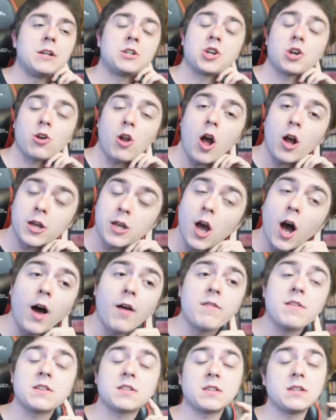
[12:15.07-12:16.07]
and Shigaraki
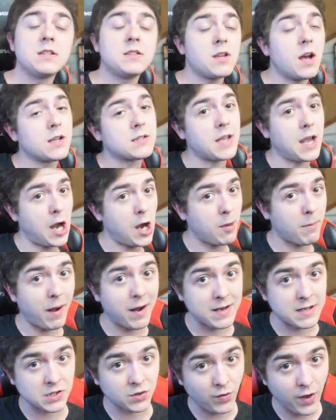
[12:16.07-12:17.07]
obviously does care
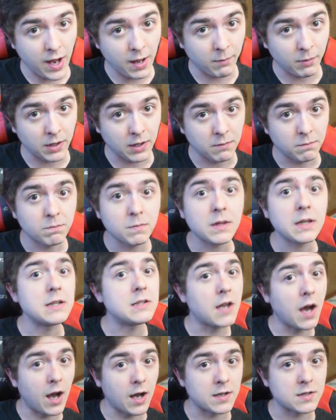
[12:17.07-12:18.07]
about his family.
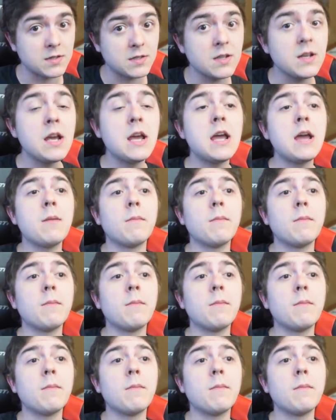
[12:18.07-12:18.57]
He does.